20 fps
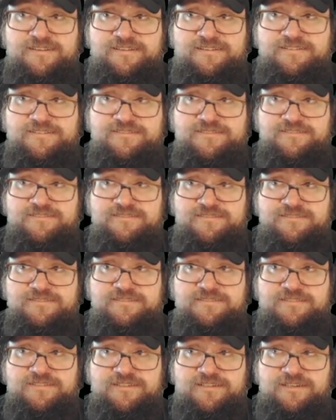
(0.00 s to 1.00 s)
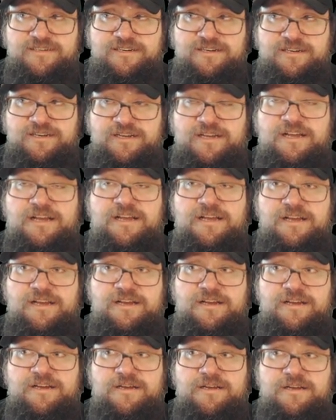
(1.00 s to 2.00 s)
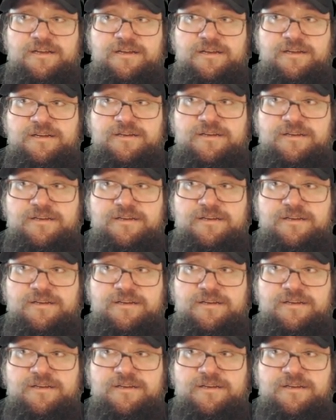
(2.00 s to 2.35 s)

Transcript: (not speaking)